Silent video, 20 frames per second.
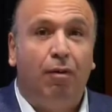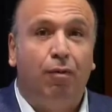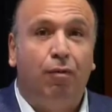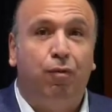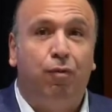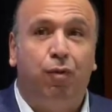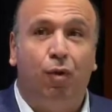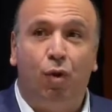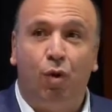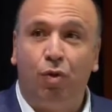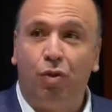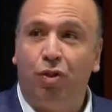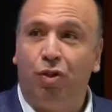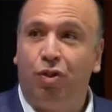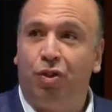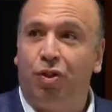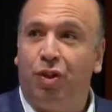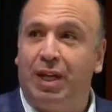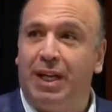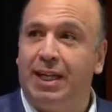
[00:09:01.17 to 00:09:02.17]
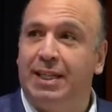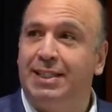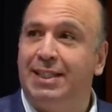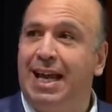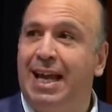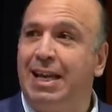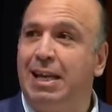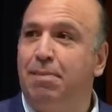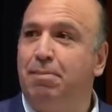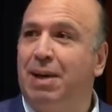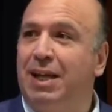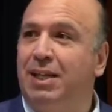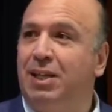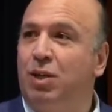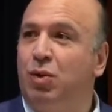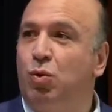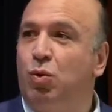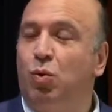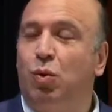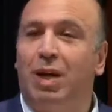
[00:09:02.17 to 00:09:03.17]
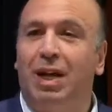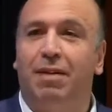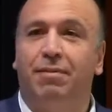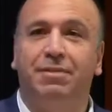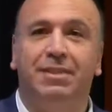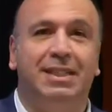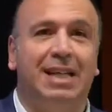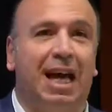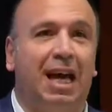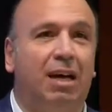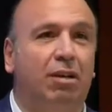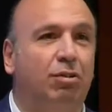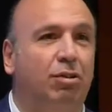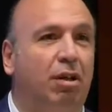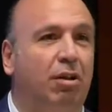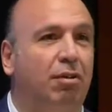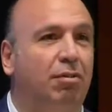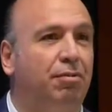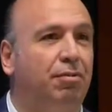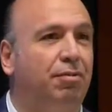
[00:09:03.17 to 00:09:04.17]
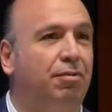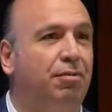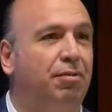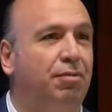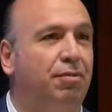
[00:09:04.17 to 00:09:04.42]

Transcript: Fourth is anybody who lives out of